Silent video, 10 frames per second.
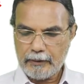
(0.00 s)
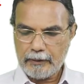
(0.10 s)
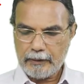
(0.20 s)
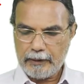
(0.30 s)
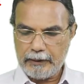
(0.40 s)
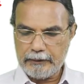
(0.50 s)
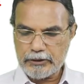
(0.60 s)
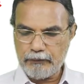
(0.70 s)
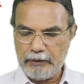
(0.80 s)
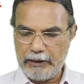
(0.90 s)
and this
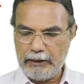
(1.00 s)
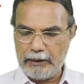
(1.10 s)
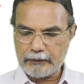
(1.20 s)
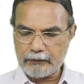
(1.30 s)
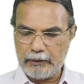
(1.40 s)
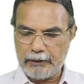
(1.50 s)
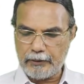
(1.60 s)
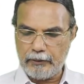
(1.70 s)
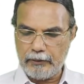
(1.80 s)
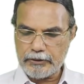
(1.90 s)
vinyl alcohol
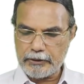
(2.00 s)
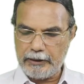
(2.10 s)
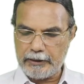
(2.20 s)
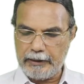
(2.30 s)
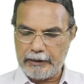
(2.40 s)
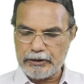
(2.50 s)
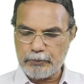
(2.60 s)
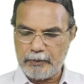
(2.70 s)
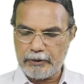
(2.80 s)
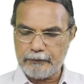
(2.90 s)
undergoes a
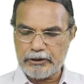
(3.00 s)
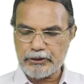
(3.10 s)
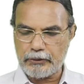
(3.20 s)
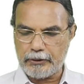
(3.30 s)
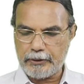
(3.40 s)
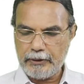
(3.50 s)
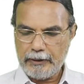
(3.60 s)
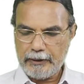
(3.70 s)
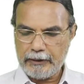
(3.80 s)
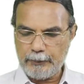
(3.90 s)
rearrangement of this sort
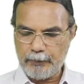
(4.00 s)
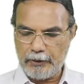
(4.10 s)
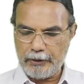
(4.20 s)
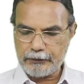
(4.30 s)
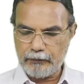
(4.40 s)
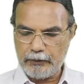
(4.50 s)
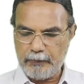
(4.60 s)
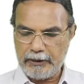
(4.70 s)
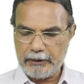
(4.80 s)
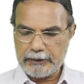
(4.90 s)
and the product would
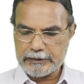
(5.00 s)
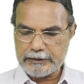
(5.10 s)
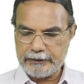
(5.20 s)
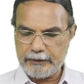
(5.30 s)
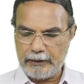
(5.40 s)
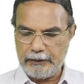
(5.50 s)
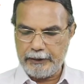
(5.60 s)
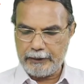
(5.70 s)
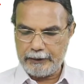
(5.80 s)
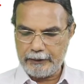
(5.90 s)
be acetaldehyde.